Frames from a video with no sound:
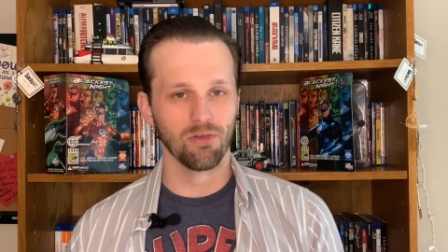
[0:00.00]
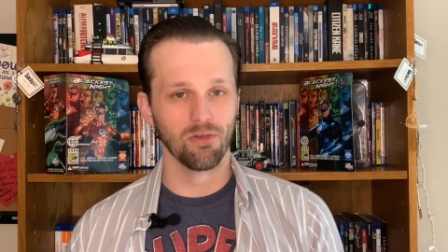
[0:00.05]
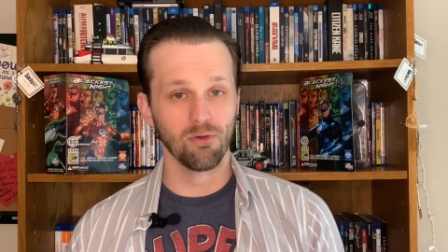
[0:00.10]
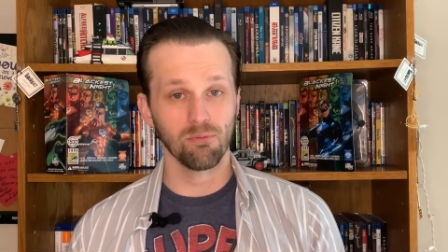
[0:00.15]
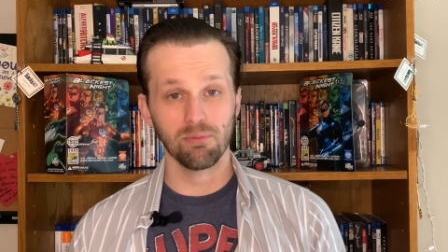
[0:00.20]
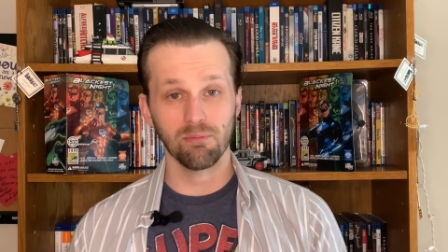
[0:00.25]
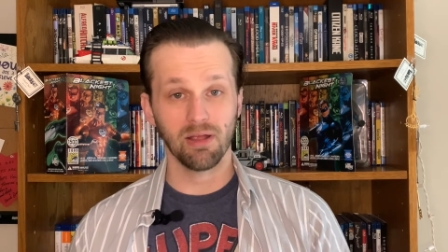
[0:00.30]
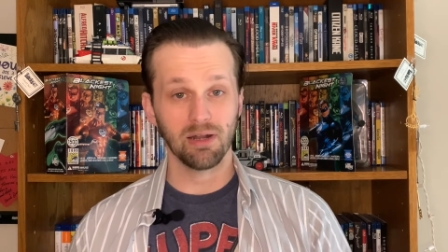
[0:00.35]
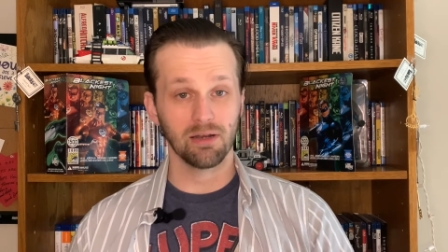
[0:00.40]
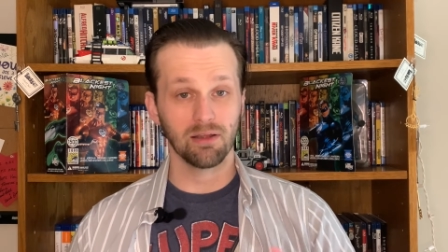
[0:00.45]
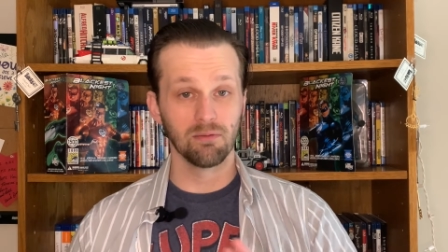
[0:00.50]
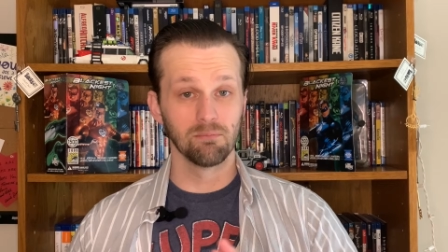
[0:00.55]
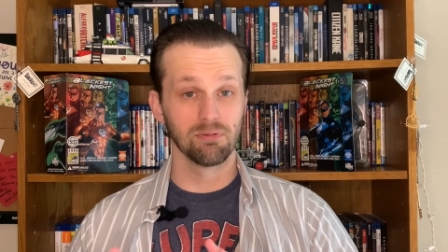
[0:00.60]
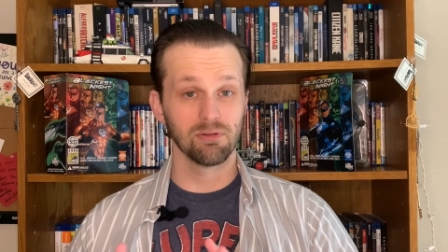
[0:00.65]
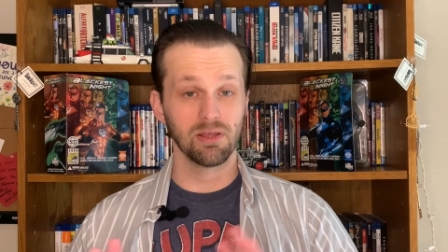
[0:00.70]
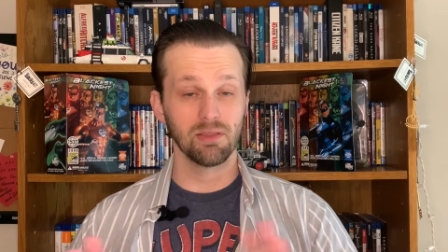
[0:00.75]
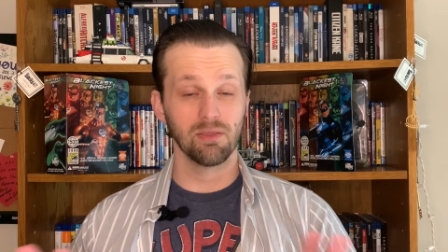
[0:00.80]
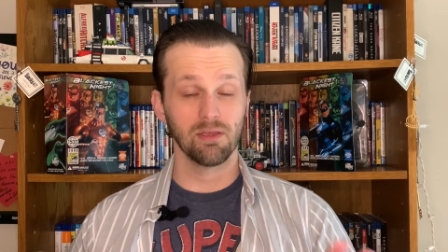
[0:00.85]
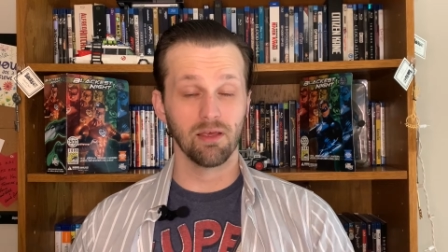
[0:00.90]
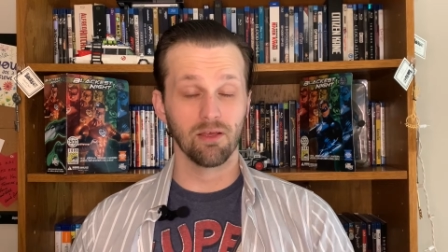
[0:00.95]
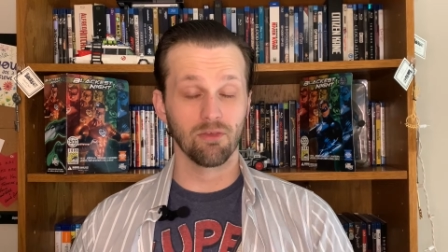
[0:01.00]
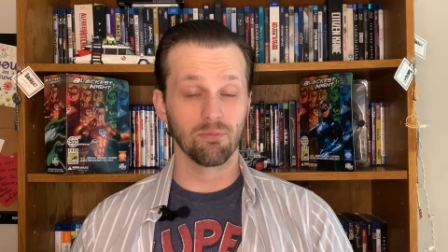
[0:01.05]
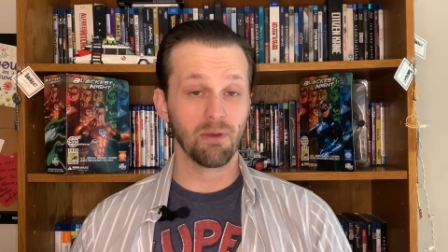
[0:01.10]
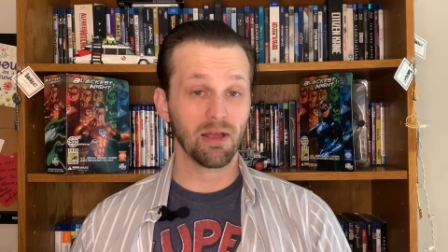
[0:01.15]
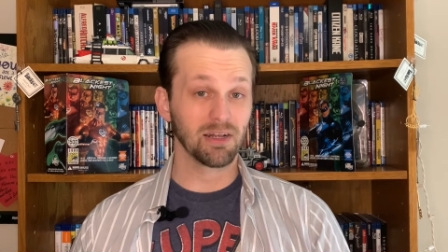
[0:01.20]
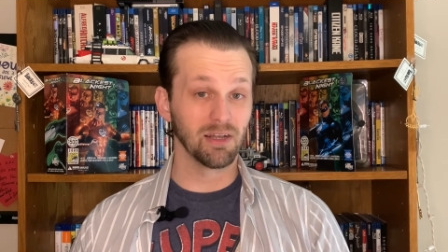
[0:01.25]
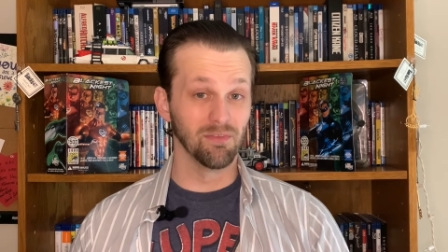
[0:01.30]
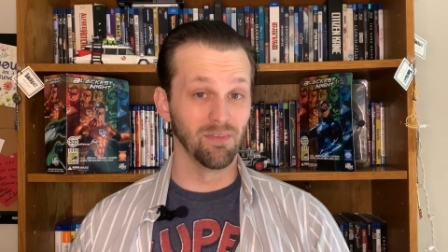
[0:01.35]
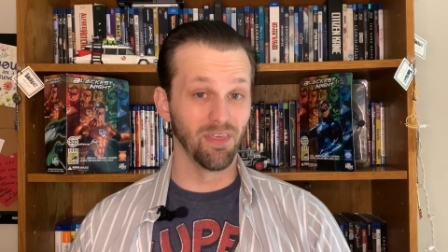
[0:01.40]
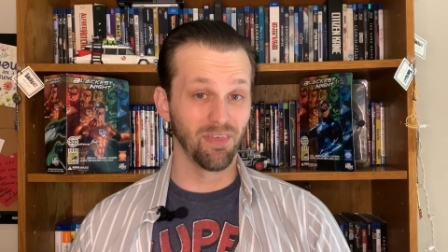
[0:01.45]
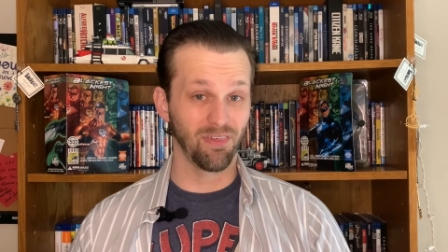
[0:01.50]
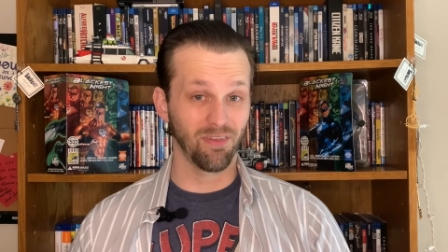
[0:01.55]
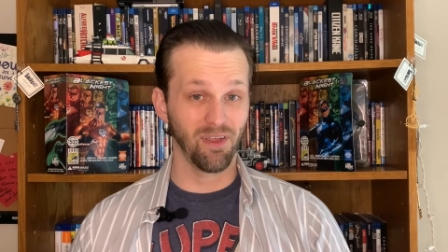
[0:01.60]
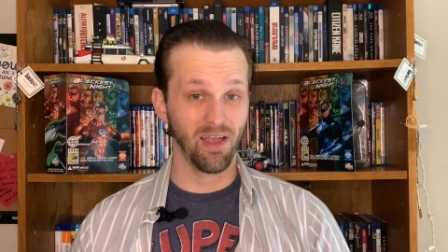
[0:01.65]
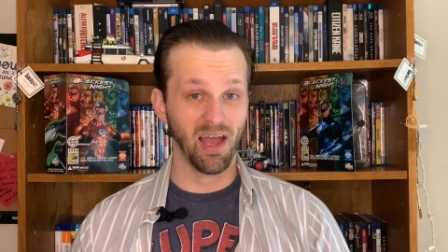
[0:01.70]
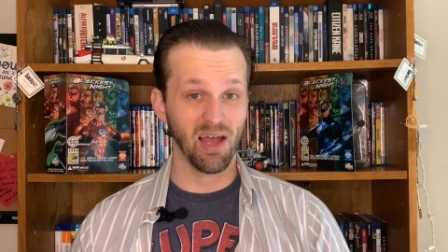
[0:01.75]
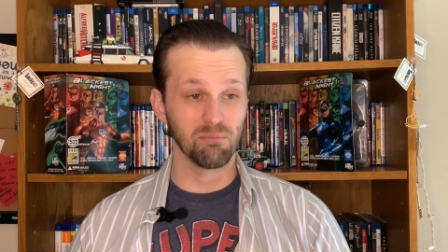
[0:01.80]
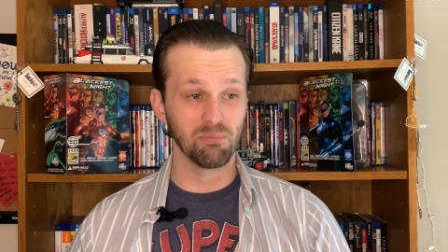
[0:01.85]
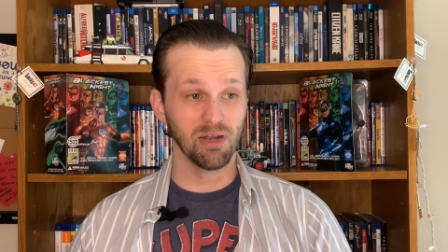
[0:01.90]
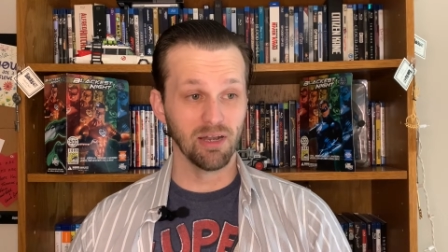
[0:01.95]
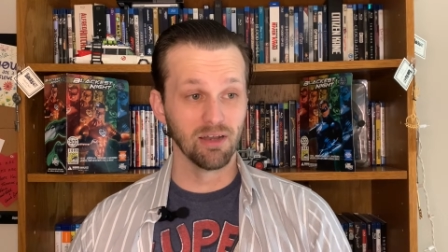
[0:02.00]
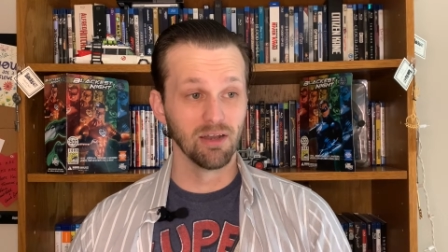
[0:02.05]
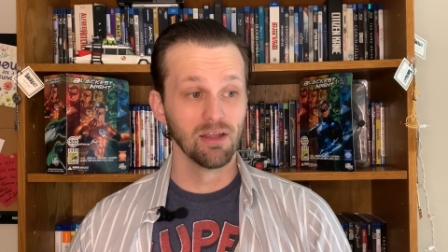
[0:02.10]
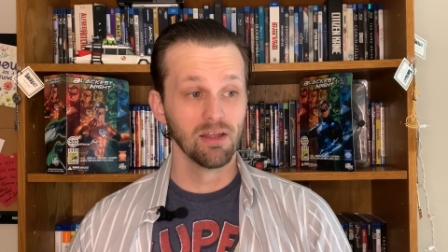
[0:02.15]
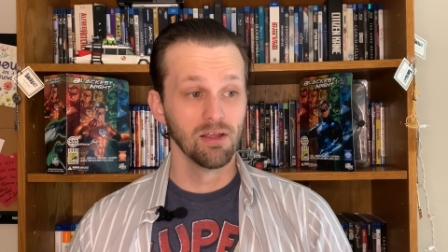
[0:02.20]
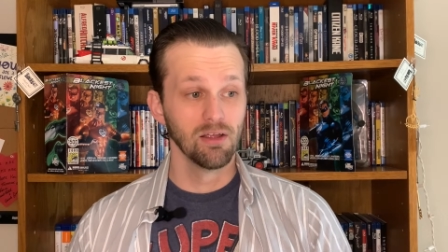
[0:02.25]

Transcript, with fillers: Superman completely expected this to happen.